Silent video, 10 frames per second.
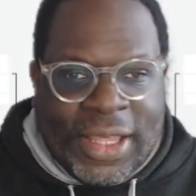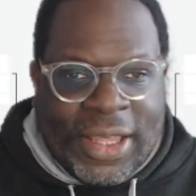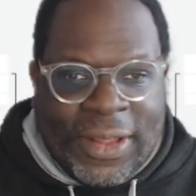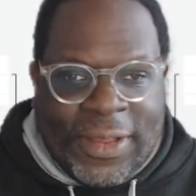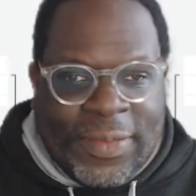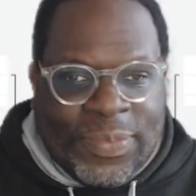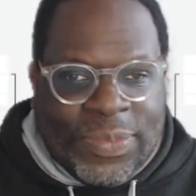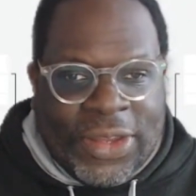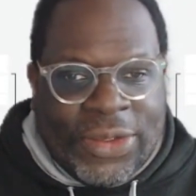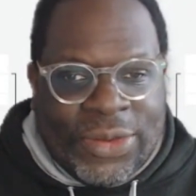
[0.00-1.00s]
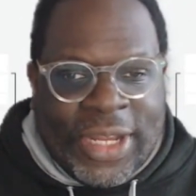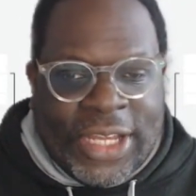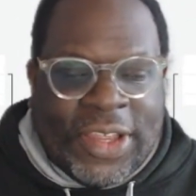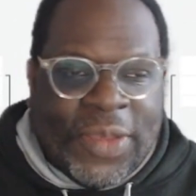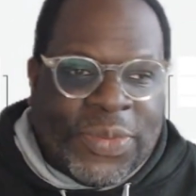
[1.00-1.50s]
Um, you know,
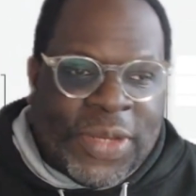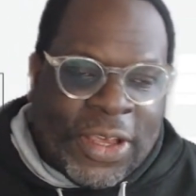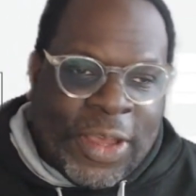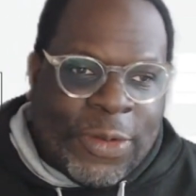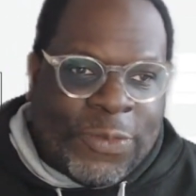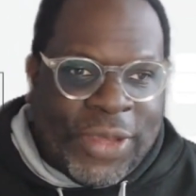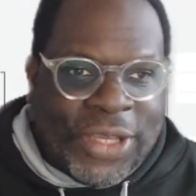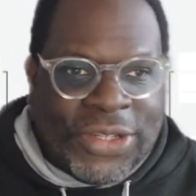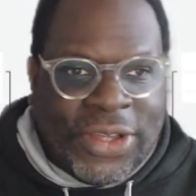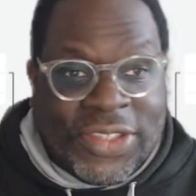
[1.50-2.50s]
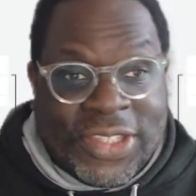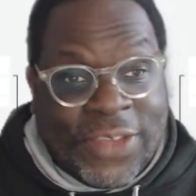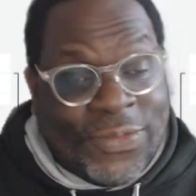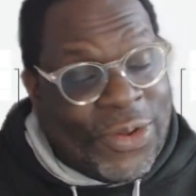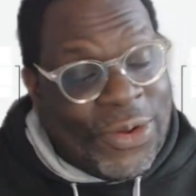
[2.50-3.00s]
Klay Thompson had a couple of big shots.
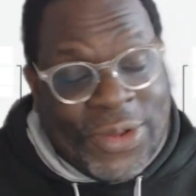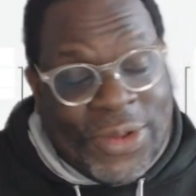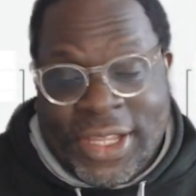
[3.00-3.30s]
Steph Curry